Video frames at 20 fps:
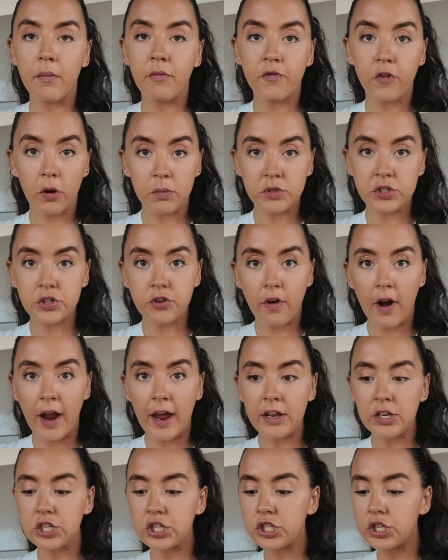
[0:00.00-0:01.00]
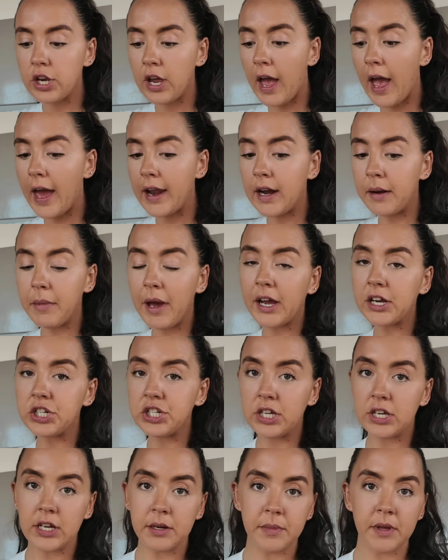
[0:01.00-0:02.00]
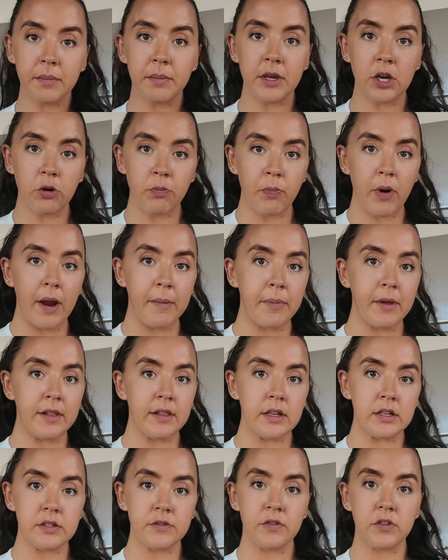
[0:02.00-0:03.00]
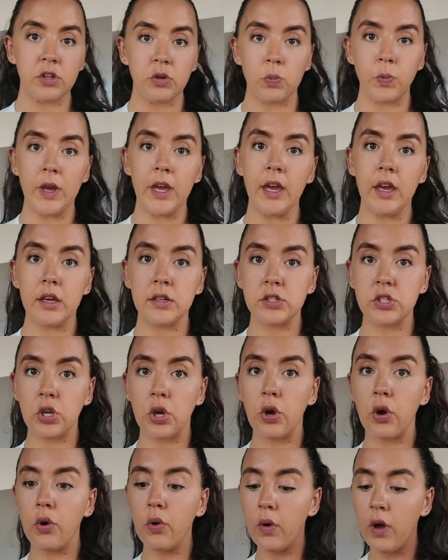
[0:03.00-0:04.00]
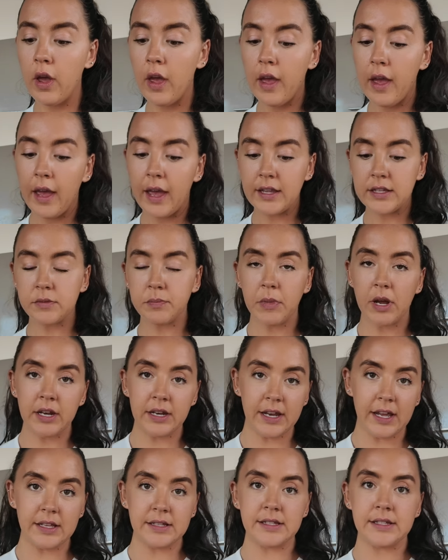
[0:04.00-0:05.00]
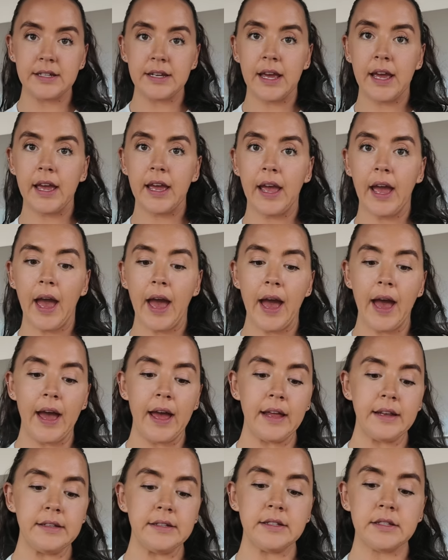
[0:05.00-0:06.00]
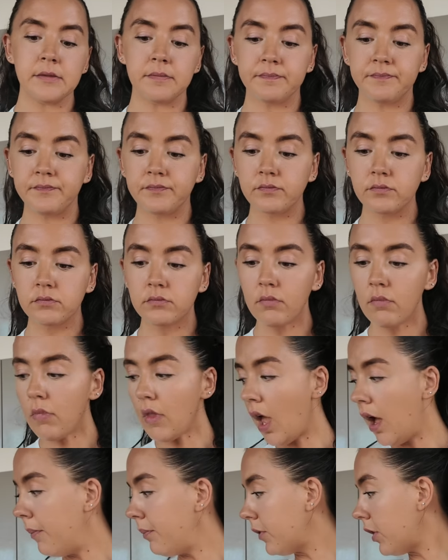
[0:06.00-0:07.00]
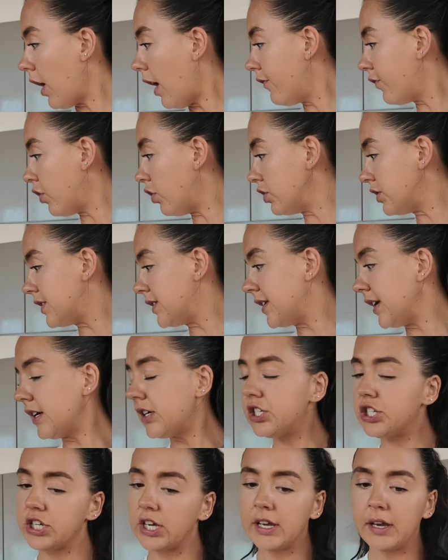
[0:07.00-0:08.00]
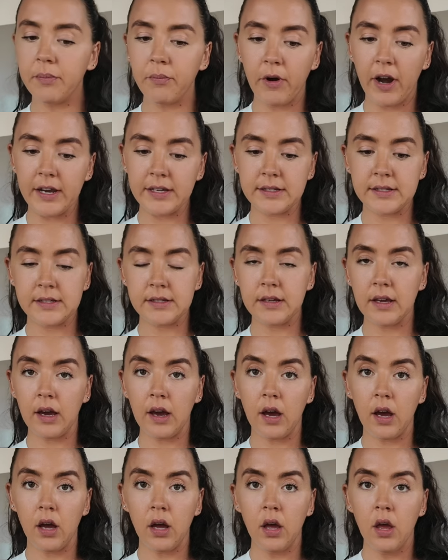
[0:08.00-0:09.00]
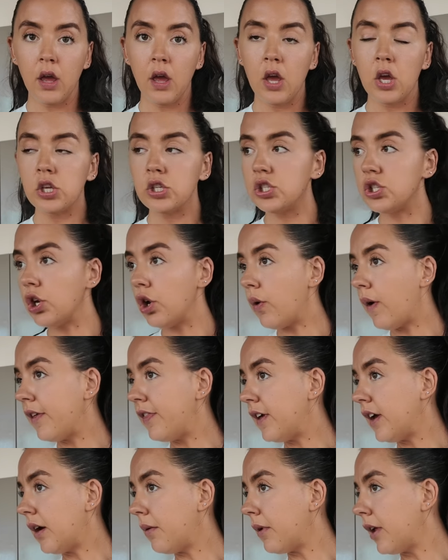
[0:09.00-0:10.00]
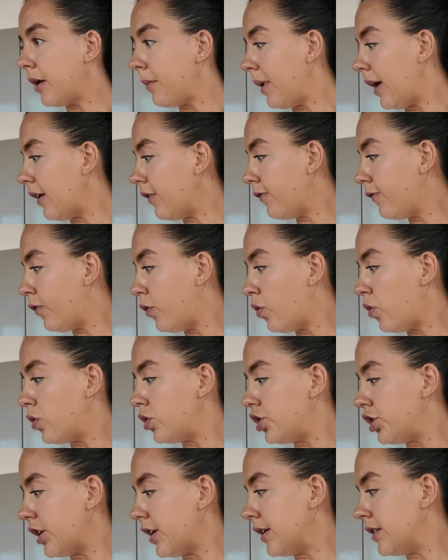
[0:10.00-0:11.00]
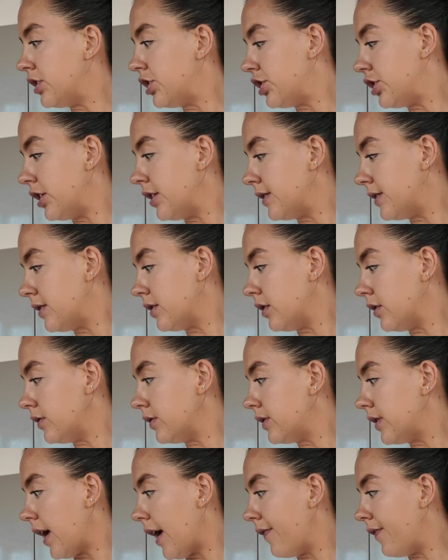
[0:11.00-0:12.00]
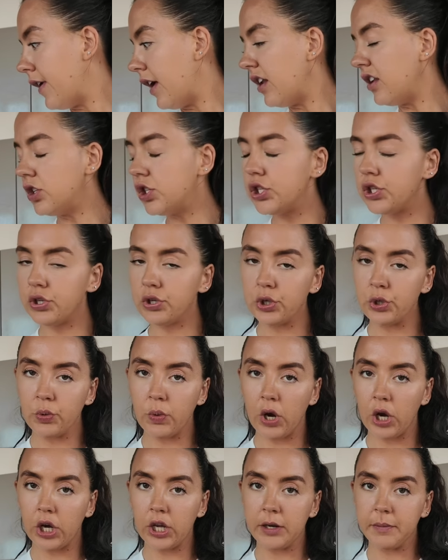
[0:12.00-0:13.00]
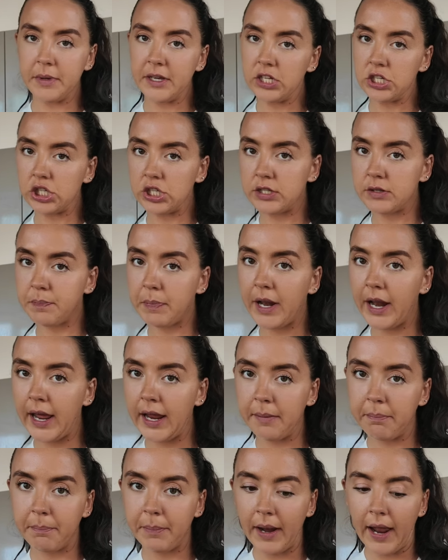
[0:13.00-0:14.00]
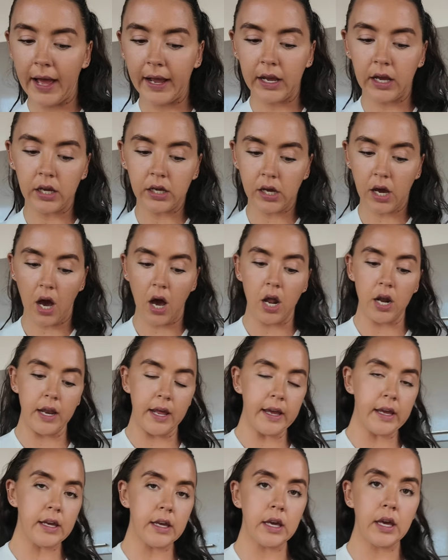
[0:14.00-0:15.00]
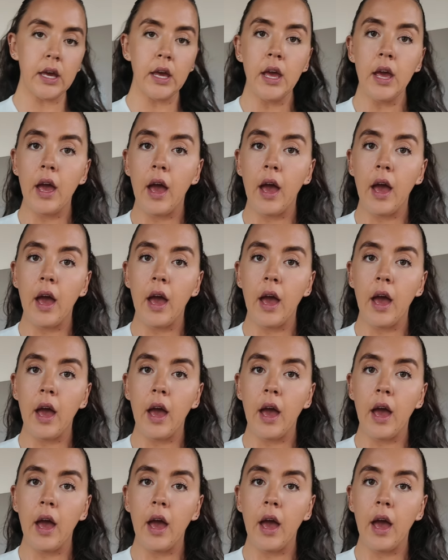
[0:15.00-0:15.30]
from scratch, and I'm actually going to be meal prepping this for the week. So it's Monday today and I've got 6 chicken breasts here, so I think I'm going to make 4 chicken schnitzels and then 2 are going to be just plain black garlic.